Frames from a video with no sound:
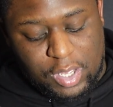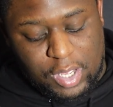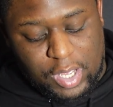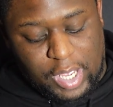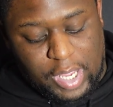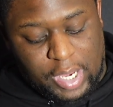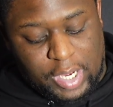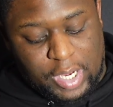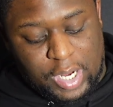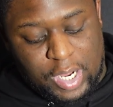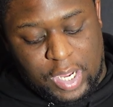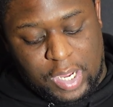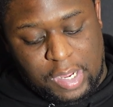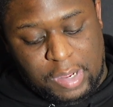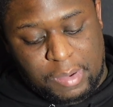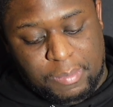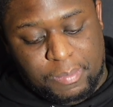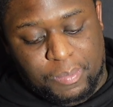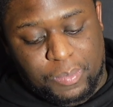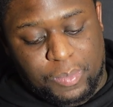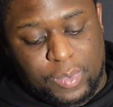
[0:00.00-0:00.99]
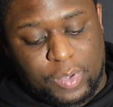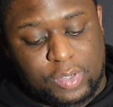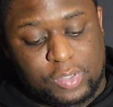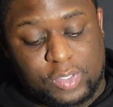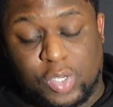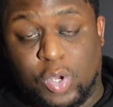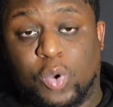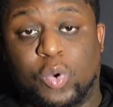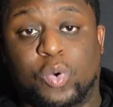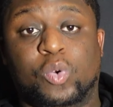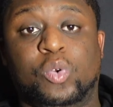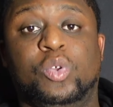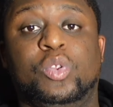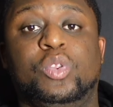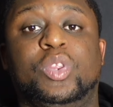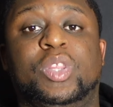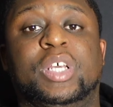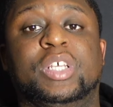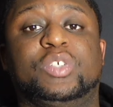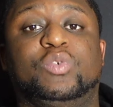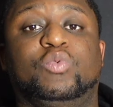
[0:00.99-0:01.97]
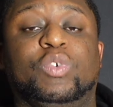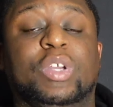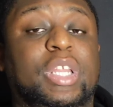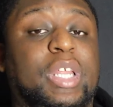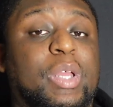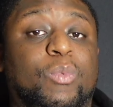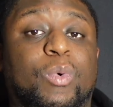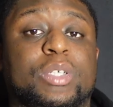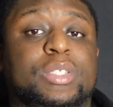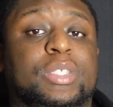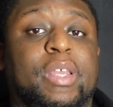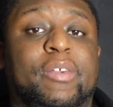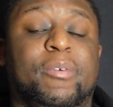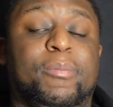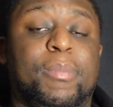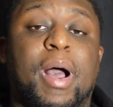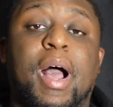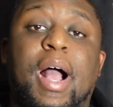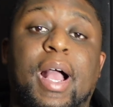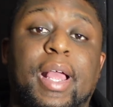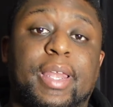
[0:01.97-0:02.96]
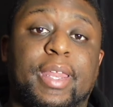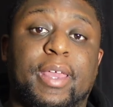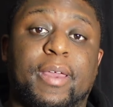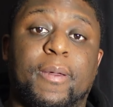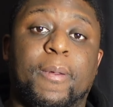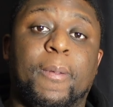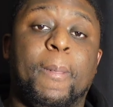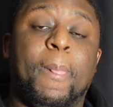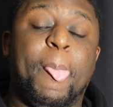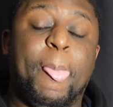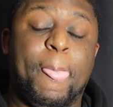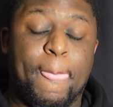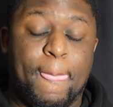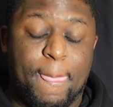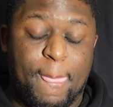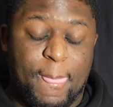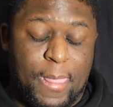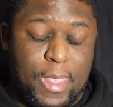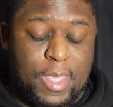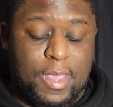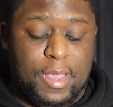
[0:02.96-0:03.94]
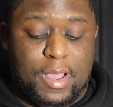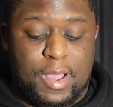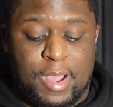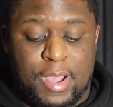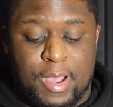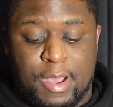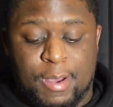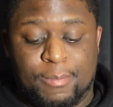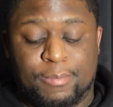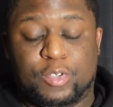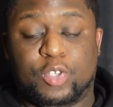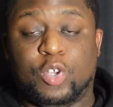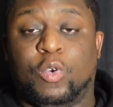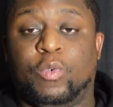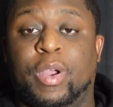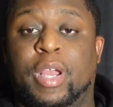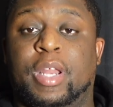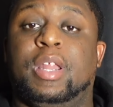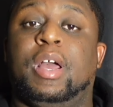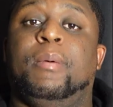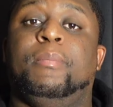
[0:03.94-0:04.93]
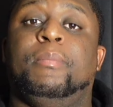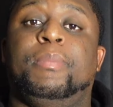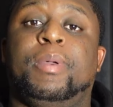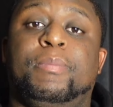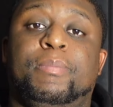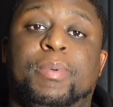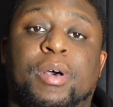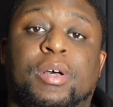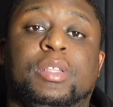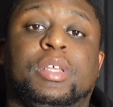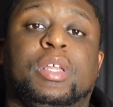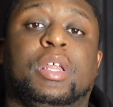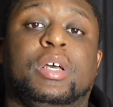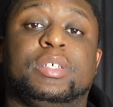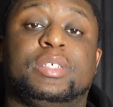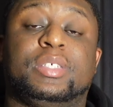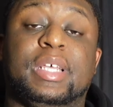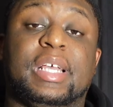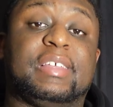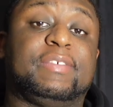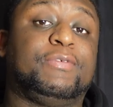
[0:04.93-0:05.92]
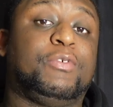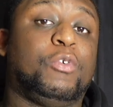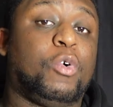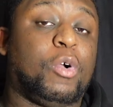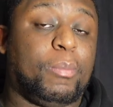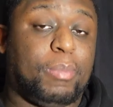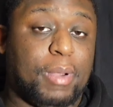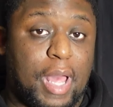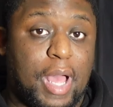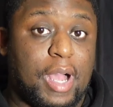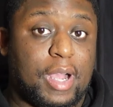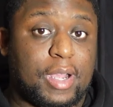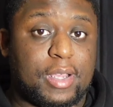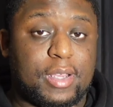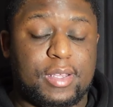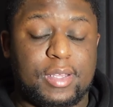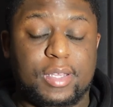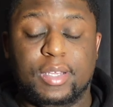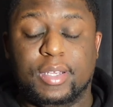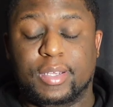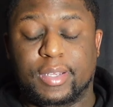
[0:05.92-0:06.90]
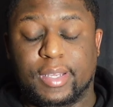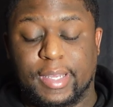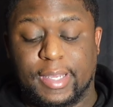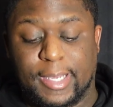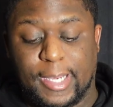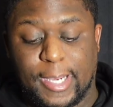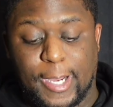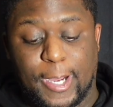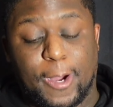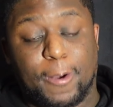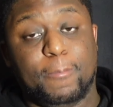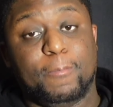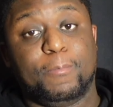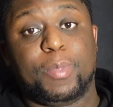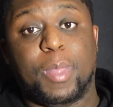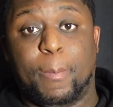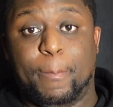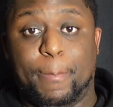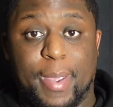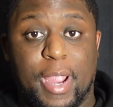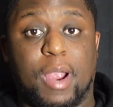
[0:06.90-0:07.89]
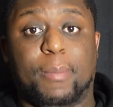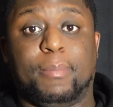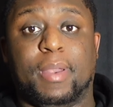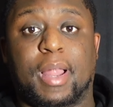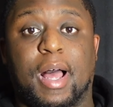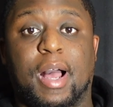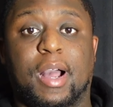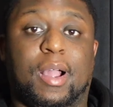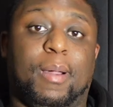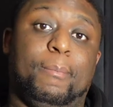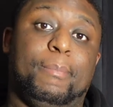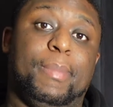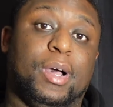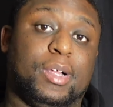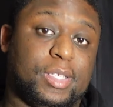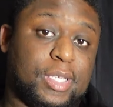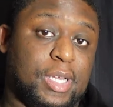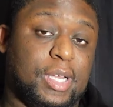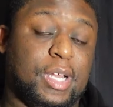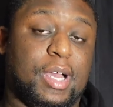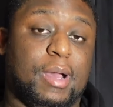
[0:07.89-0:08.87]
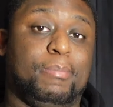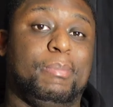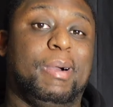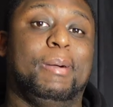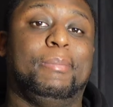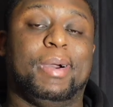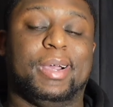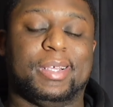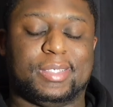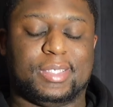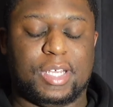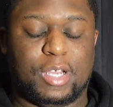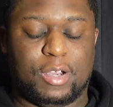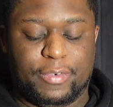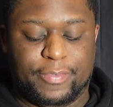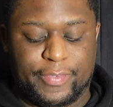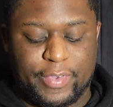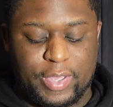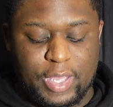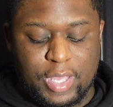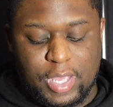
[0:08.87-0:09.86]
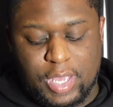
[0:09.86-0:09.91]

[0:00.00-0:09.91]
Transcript: And so this really wasn't even my idea. So right now I'm gonna be building a 6.4 block, the bare block. I'm building it up by myself.